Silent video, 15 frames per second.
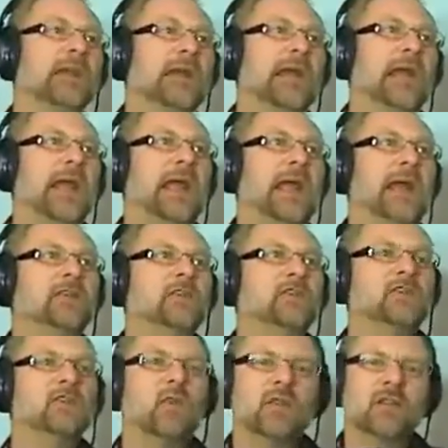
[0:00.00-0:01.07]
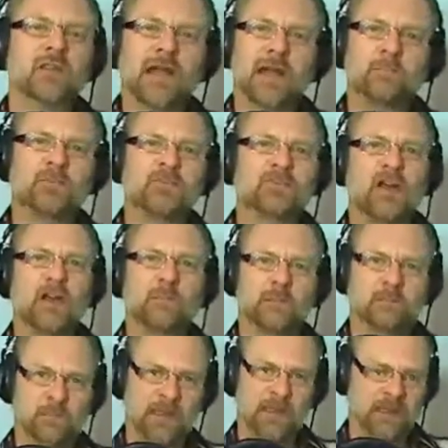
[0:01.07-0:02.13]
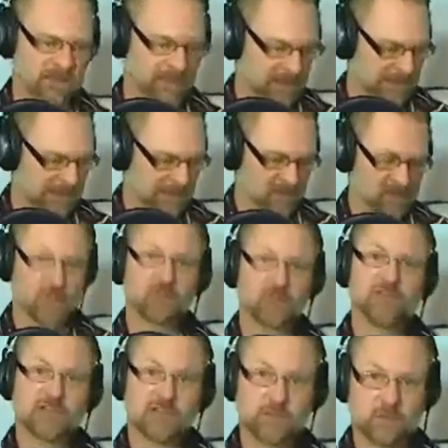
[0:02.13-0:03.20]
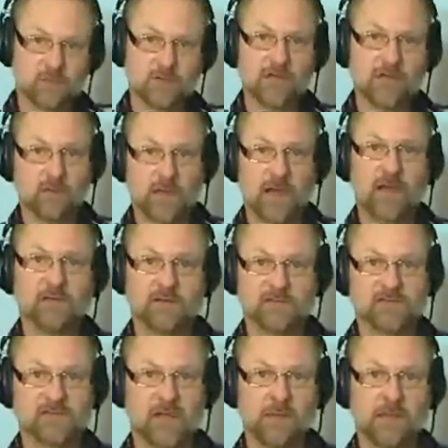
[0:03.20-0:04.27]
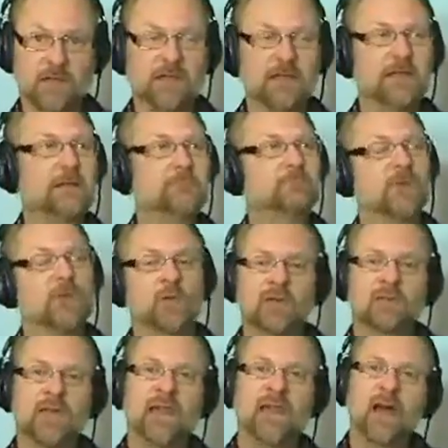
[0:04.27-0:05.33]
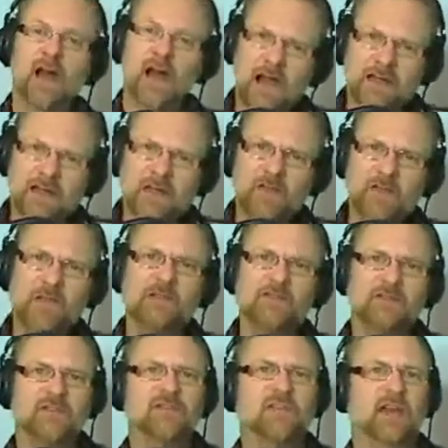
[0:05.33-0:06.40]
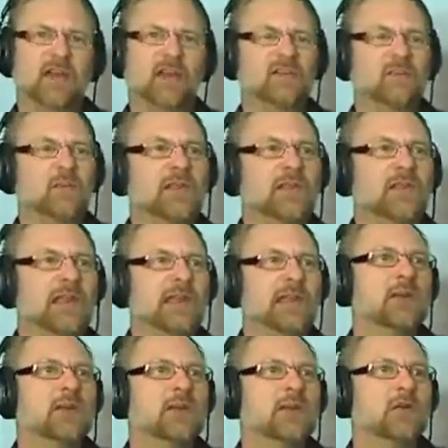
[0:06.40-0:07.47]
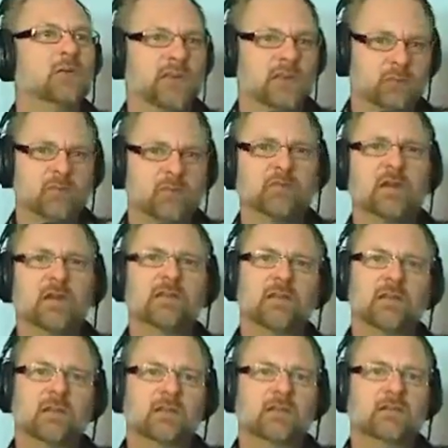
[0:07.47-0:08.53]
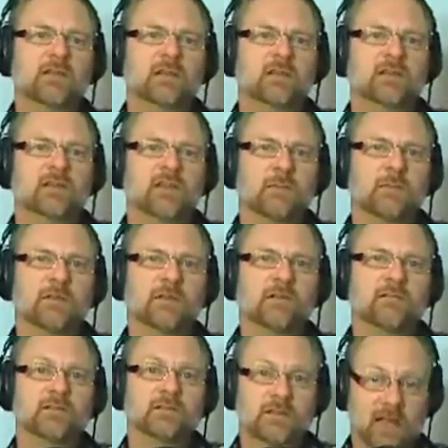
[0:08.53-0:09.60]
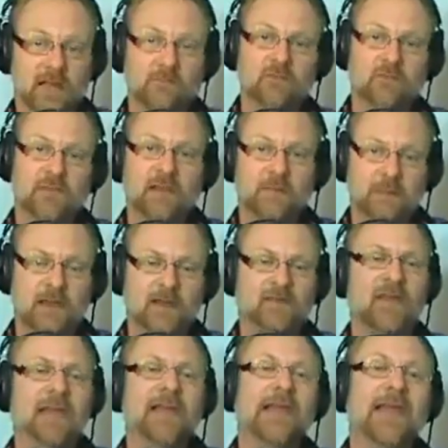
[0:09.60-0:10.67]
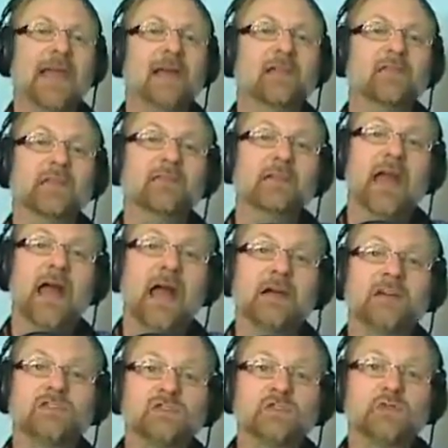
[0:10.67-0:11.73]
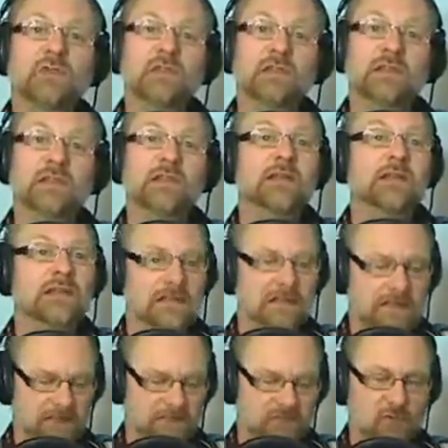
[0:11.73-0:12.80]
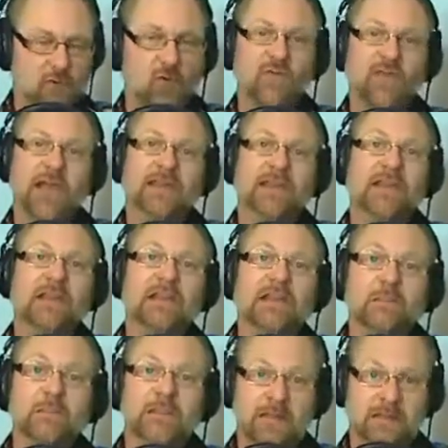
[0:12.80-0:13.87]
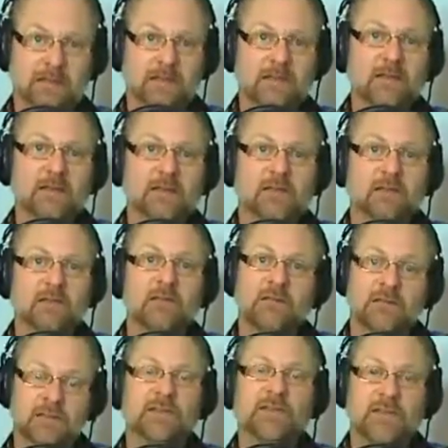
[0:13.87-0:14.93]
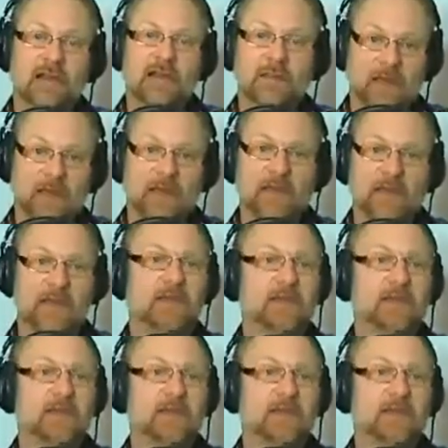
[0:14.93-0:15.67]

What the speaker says: And you know the laparoscopic band that they surgically put around your stomach? Well, they've had a high degree of success when they put around the stomach of type 2 diabetics, and they've actually controlled and eliminated the diabetic